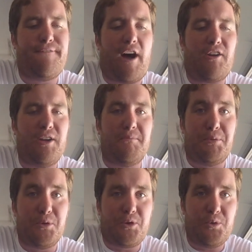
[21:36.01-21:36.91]
FALCON
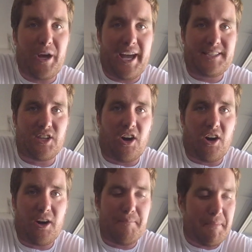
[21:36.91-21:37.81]
BUCOO
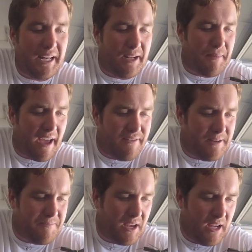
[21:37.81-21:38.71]
SR medium
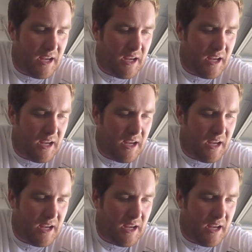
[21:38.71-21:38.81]
heavy.